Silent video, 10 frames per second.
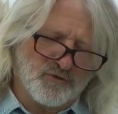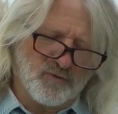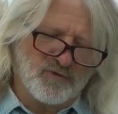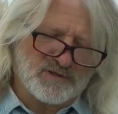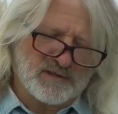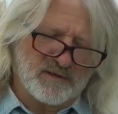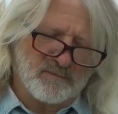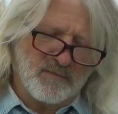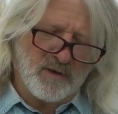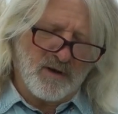
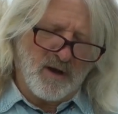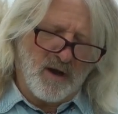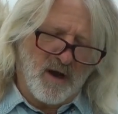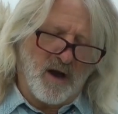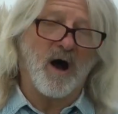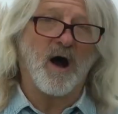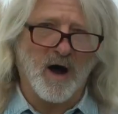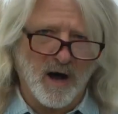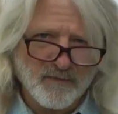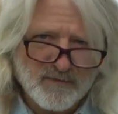Jerusalem
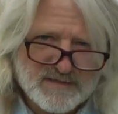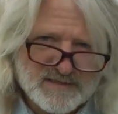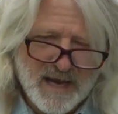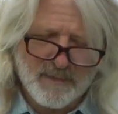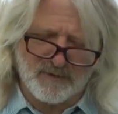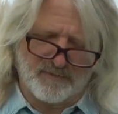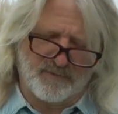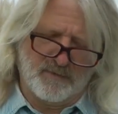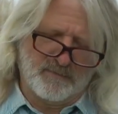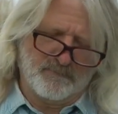on the
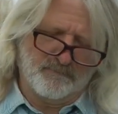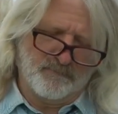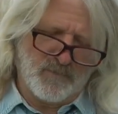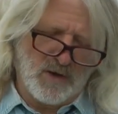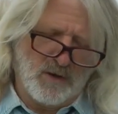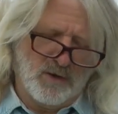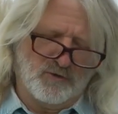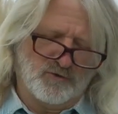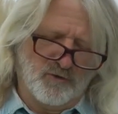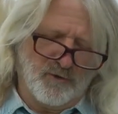Sabbath
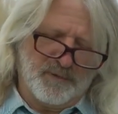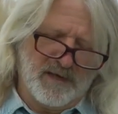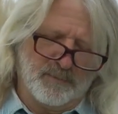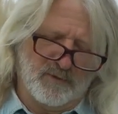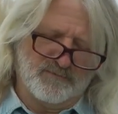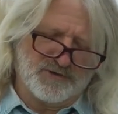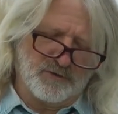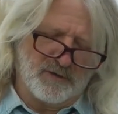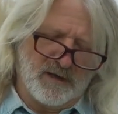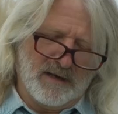to the people of
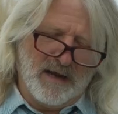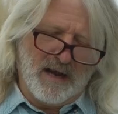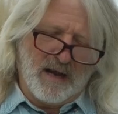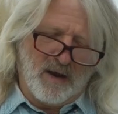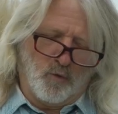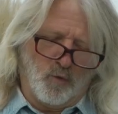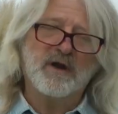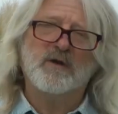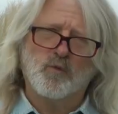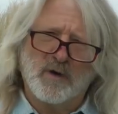Judah.
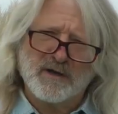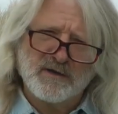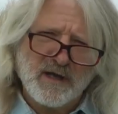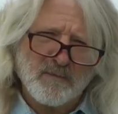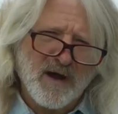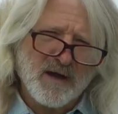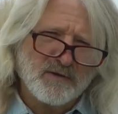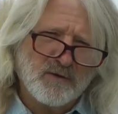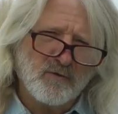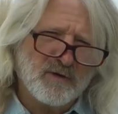What did, what did Nehemiah
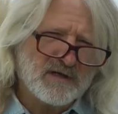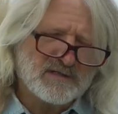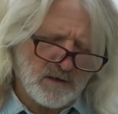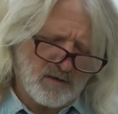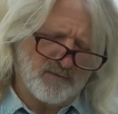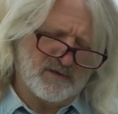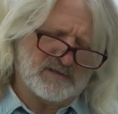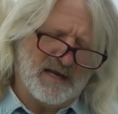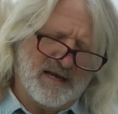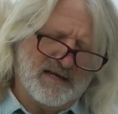do when he saw
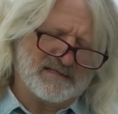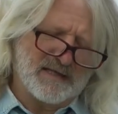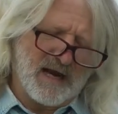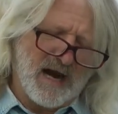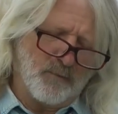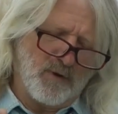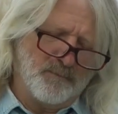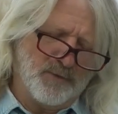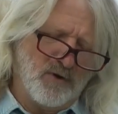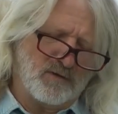this? He said, I
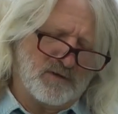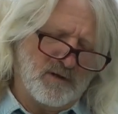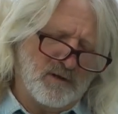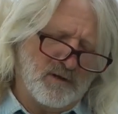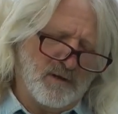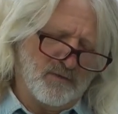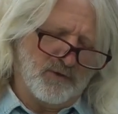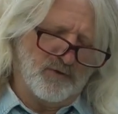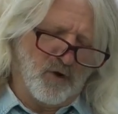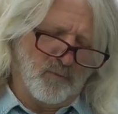rebuked
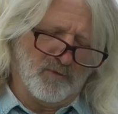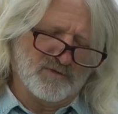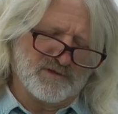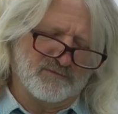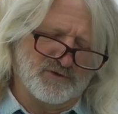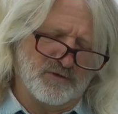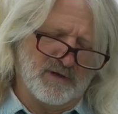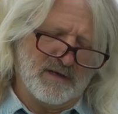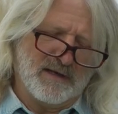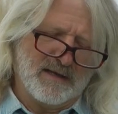the nobles of
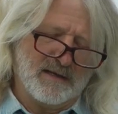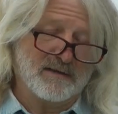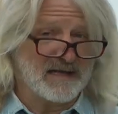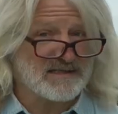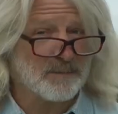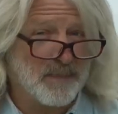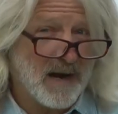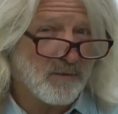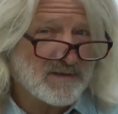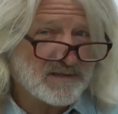Judah. That's the
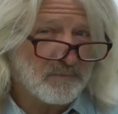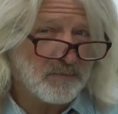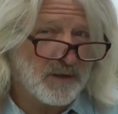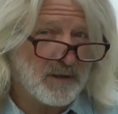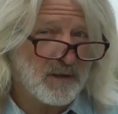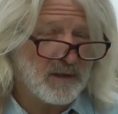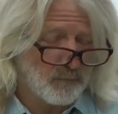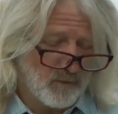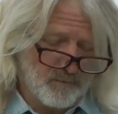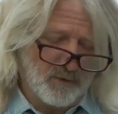powers that be.
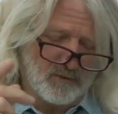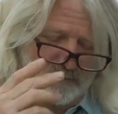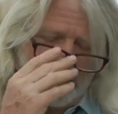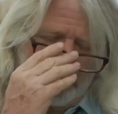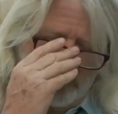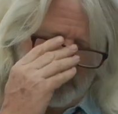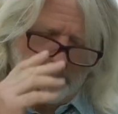He rebuked them